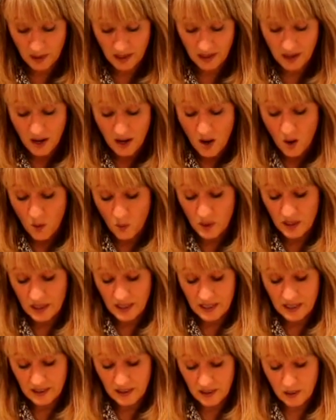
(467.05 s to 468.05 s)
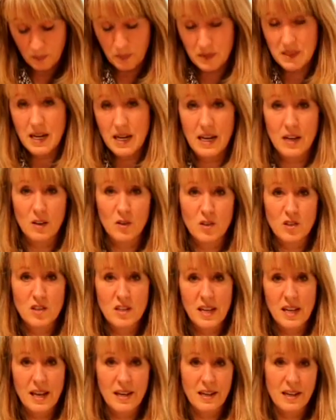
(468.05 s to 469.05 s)
but we like the potatoes
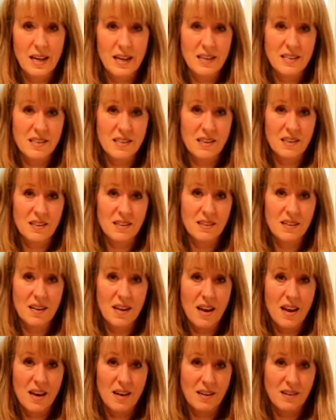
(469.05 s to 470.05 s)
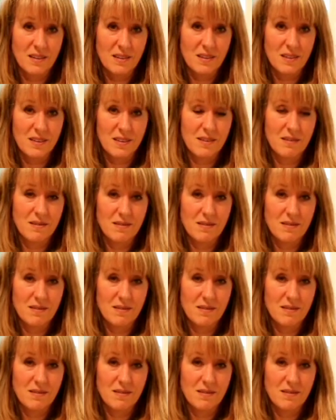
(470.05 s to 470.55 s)
to get nice and